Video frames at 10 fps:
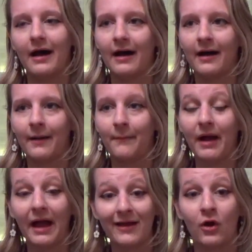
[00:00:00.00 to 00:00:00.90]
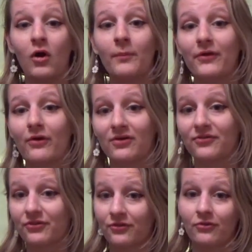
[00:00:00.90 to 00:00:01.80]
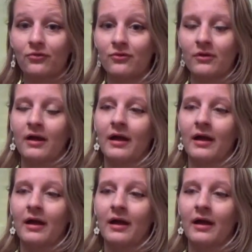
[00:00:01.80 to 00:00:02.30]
I hope you are too.